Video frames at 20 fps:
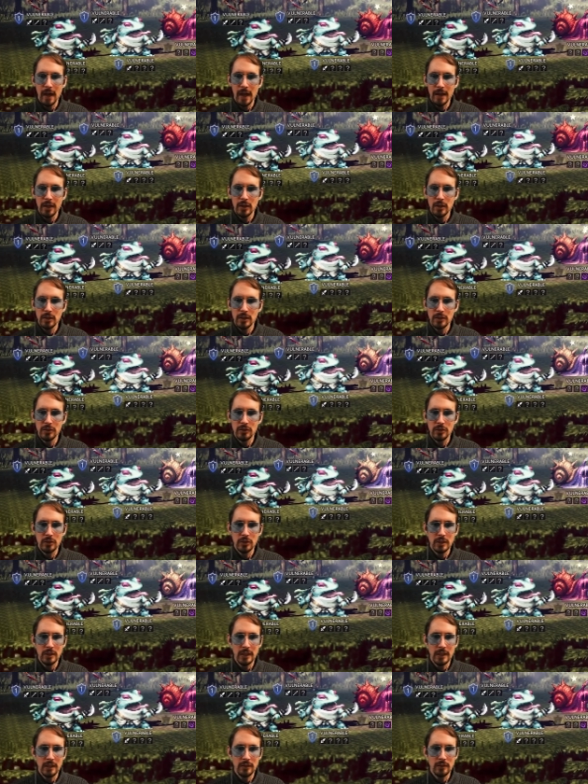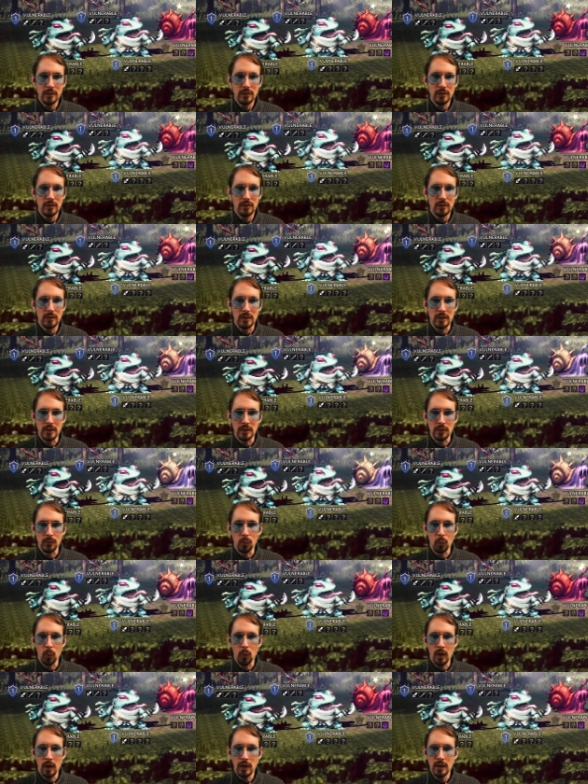Fire is good against
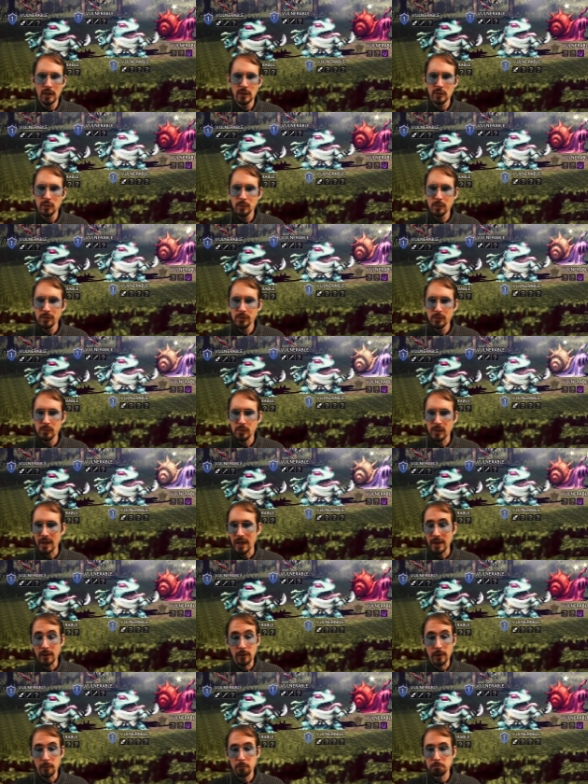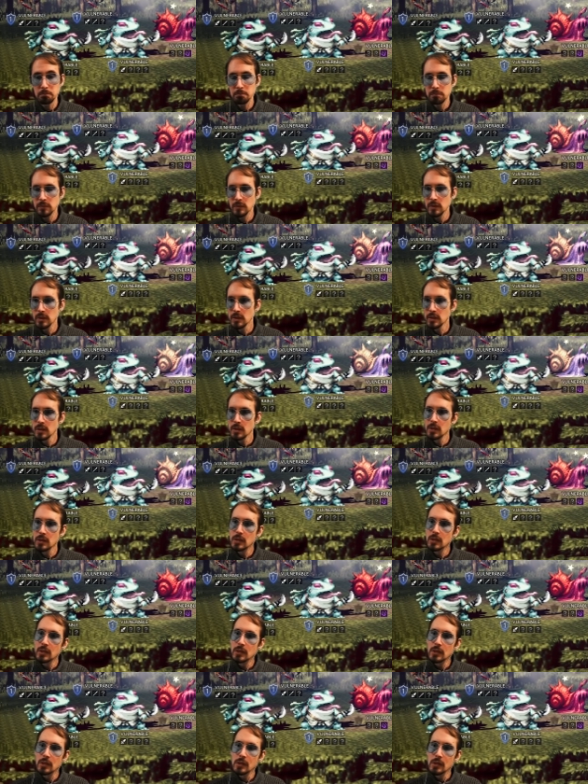these wasps, but I don't know.
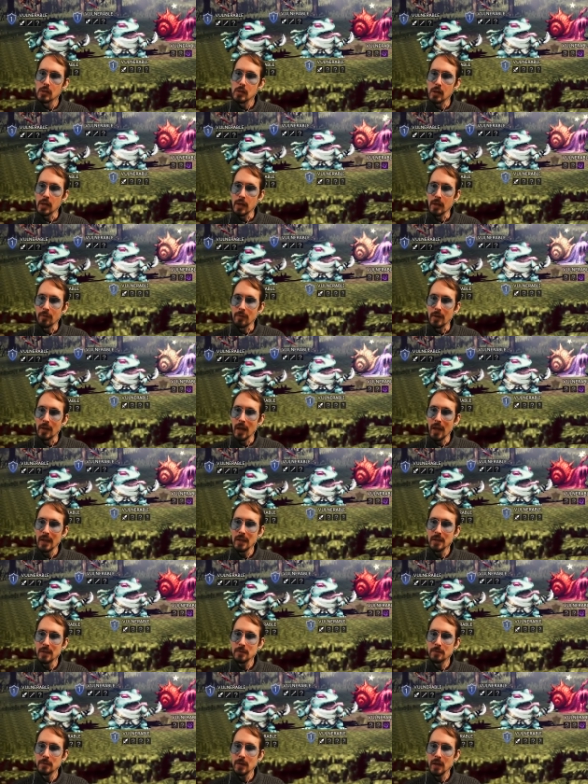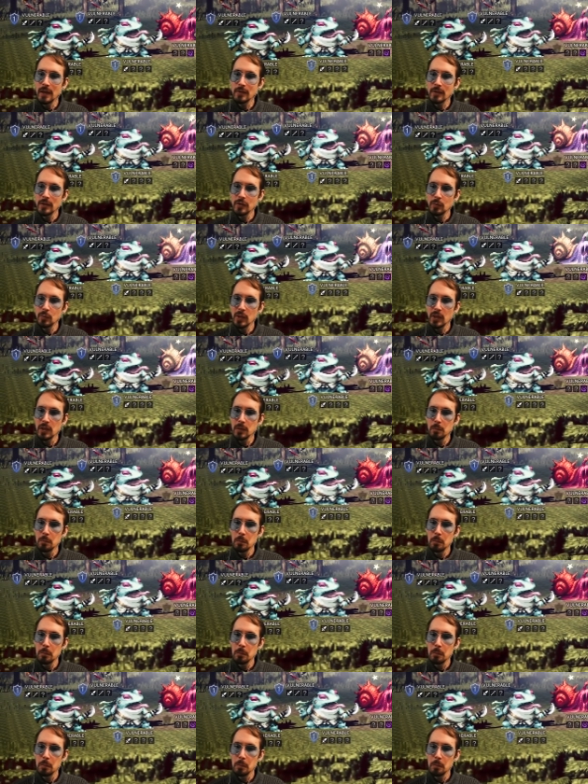I have 95 SP.